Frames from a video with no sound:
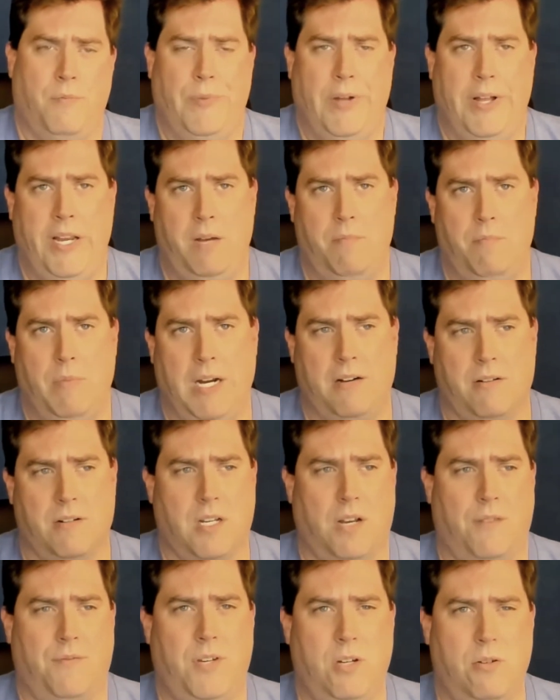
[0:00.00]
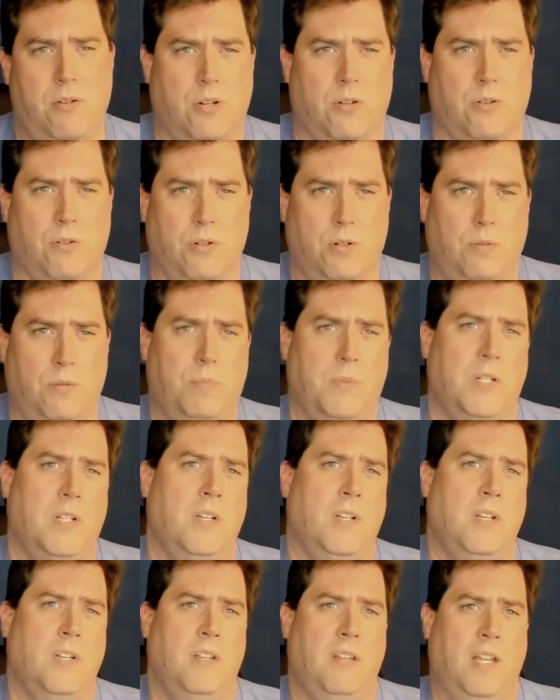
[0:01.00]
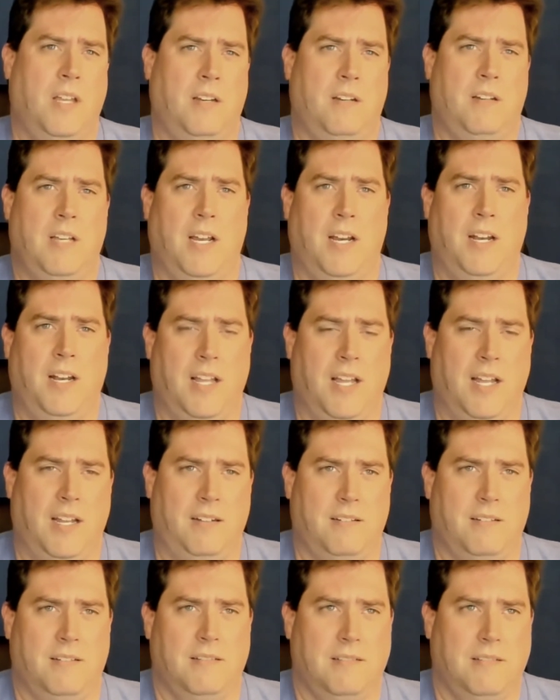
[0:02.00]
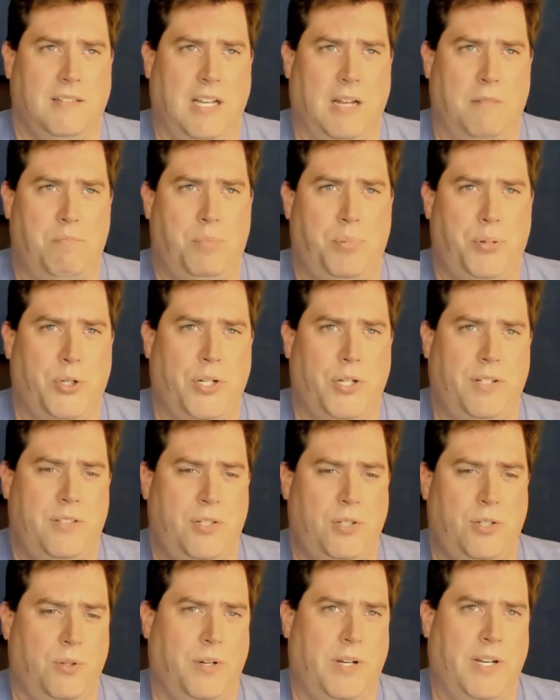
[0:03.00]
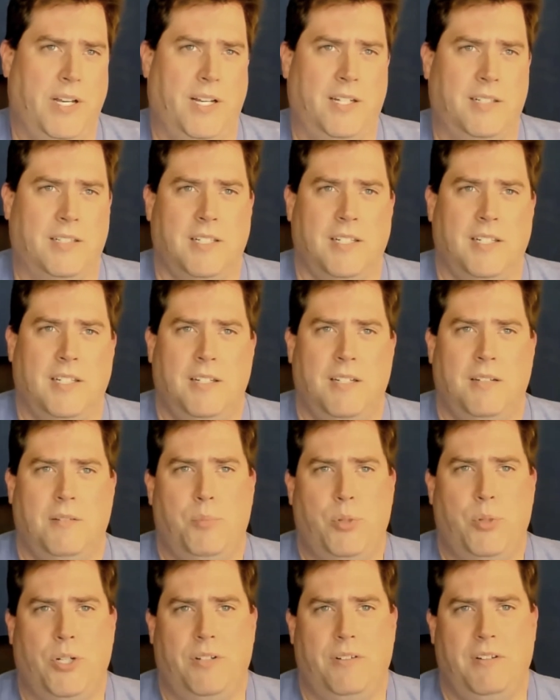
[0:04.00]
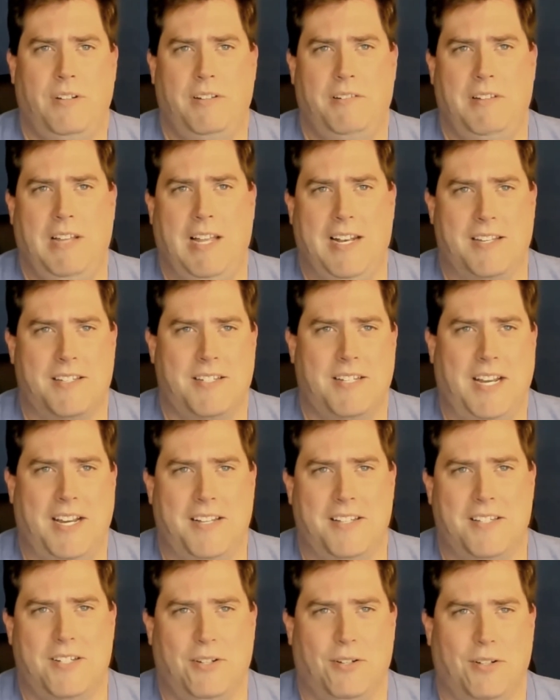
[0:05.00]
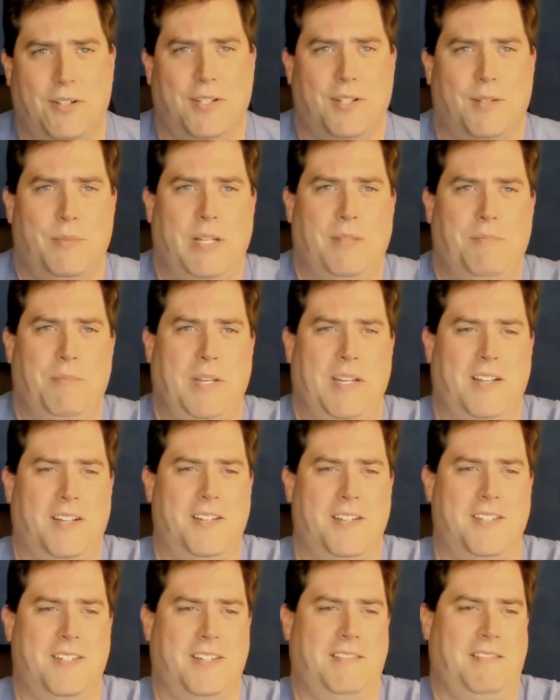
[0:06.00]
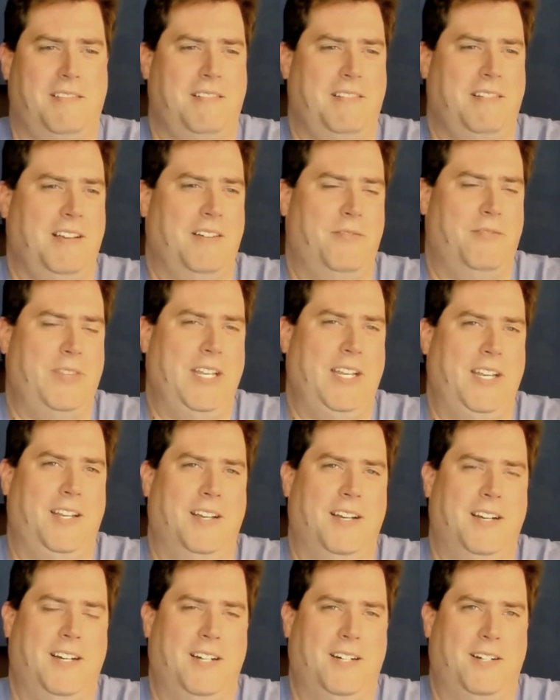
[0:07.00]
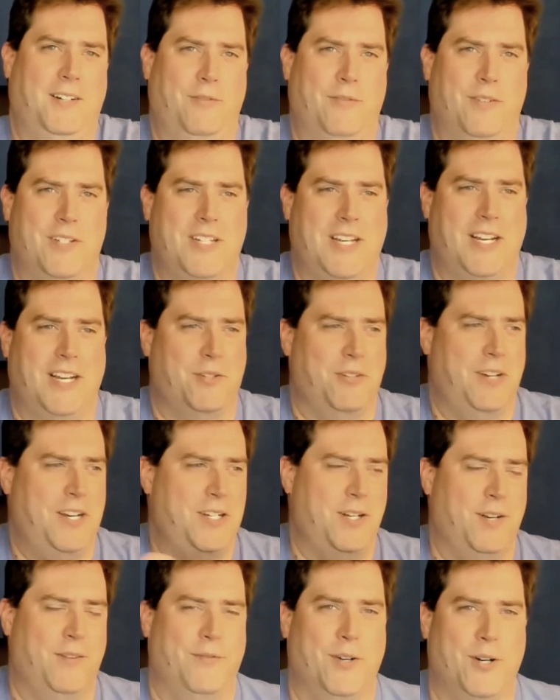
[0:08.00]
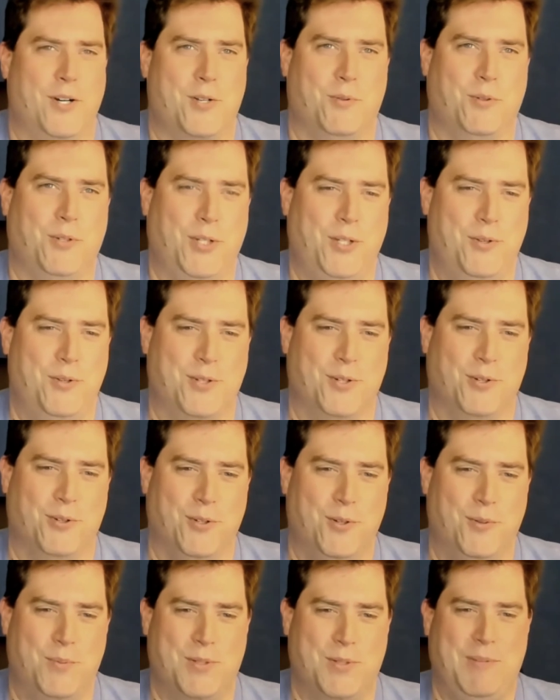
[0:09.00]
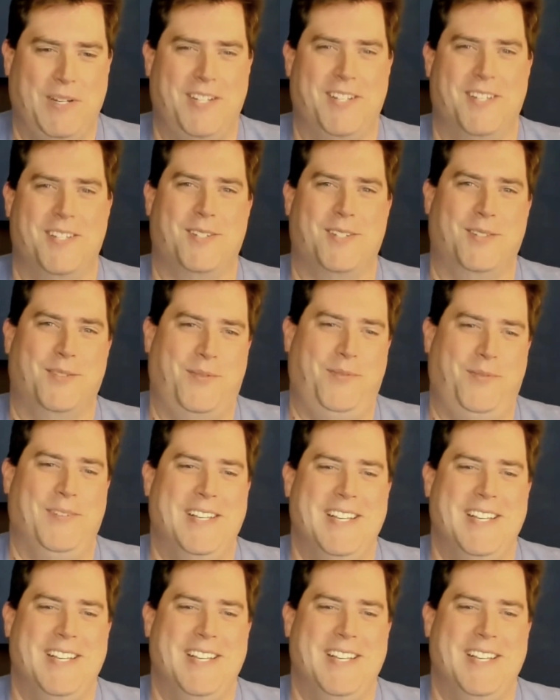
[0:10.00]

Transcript: Microsoft user group that kind of got put at a standstill a little bit because of the oversaturation of virtual user groups because of